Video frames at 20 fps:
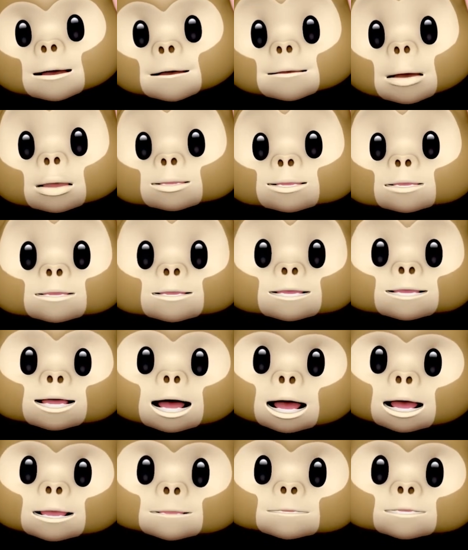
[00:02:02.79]
Most of the
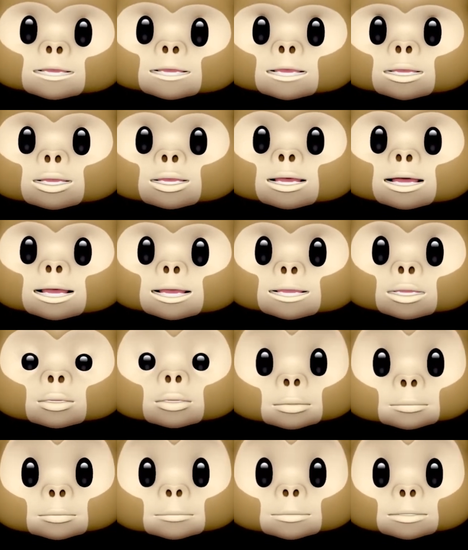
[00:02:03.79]
times, DJs
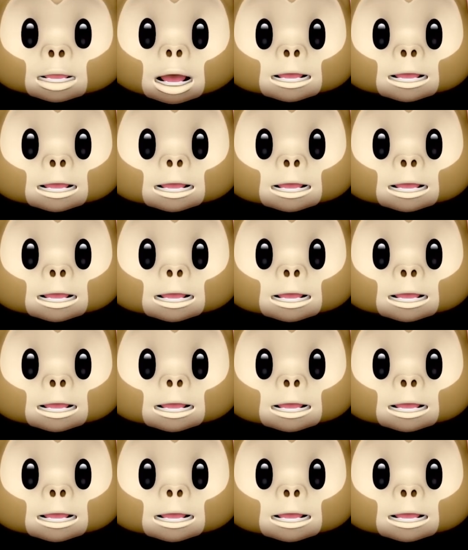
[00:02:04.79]
choose